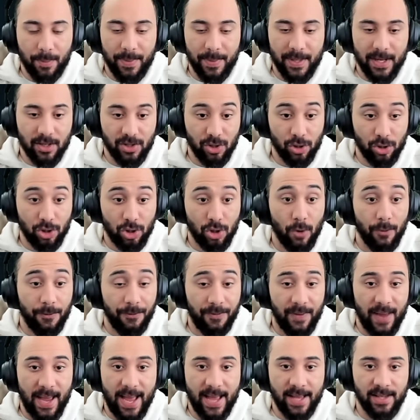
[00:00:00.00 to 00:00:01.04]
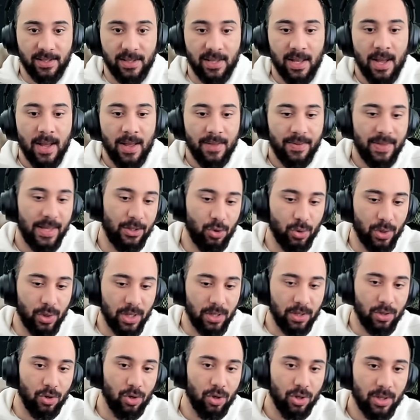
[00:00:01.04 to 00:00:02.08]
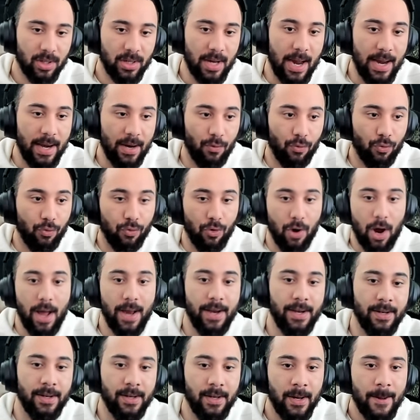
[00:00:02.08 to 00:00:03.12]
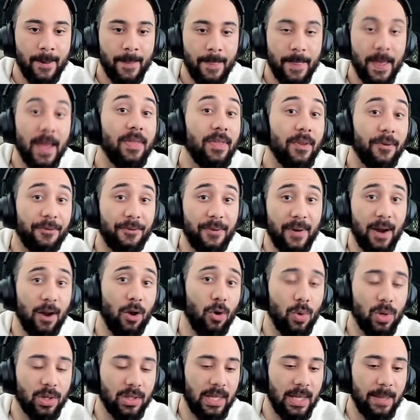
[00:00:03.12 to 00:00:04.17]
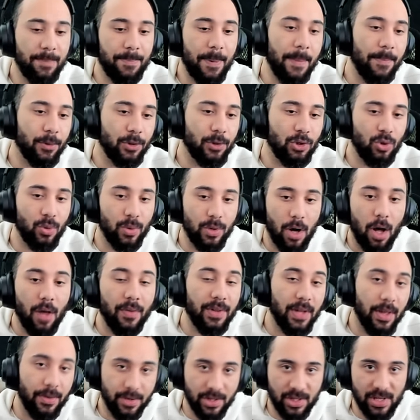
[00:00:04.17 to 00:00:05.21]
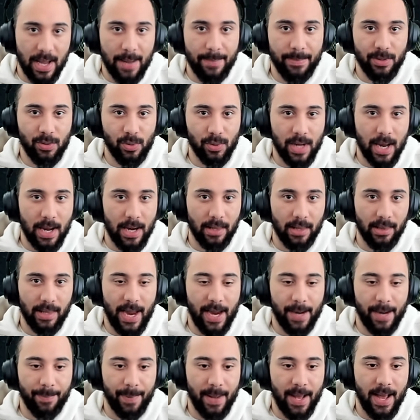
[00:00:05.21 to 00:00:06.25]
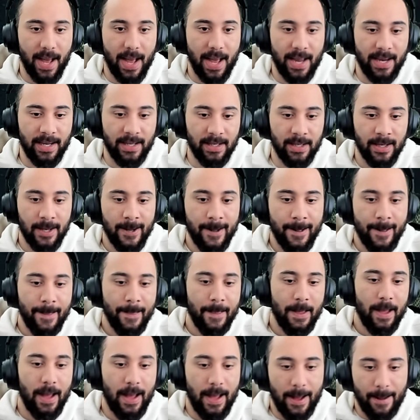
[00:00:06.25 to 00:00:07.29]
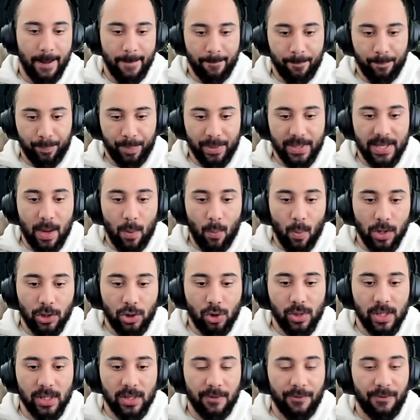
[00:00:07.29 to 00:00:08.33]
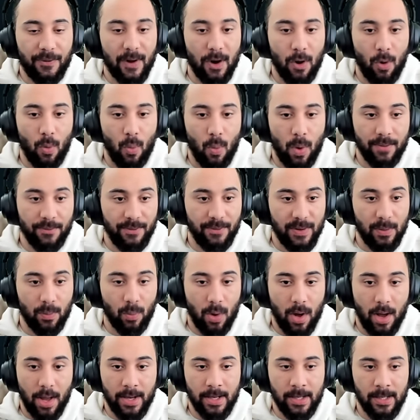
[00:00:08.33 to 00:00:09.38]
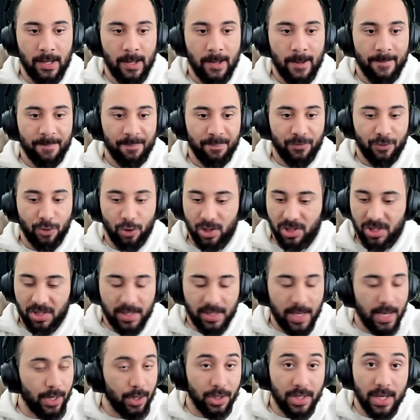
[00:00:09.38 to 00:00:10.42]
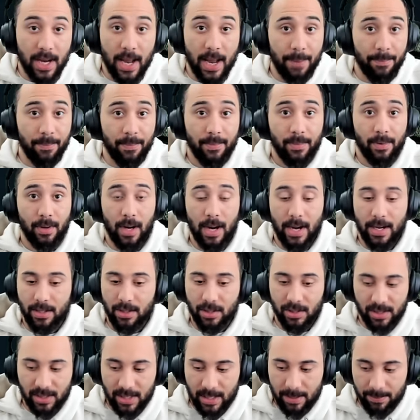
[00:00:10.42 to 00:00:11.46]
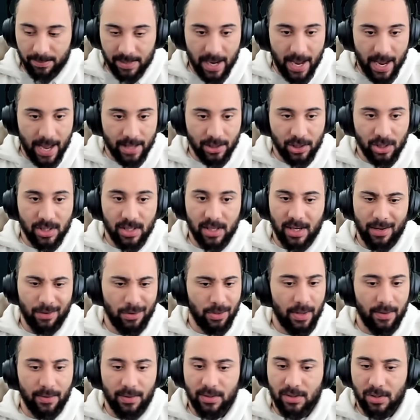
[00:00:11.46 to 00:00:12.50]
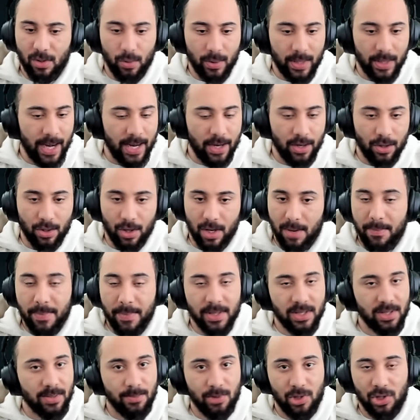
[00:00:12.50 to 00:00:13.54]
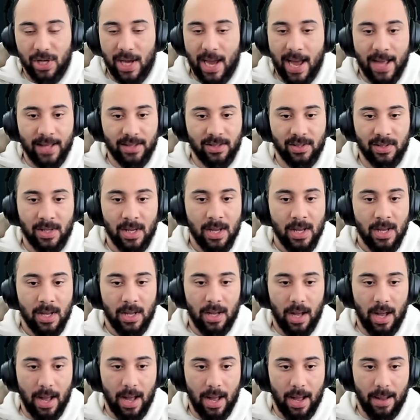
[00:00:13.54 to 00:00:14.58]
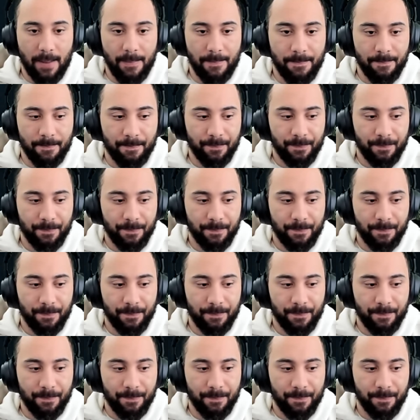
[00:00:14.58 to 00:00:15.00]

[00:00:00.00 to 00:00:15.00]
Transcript: because they're so fast that you can kind of run, and the feral will keep up with you, and all the other zombies will kind of lag behind. Uh, but yeah, once you get the feral one v one, you just take your time. All right, just keep dodging. It's okay. You're gonna miss some shots, um,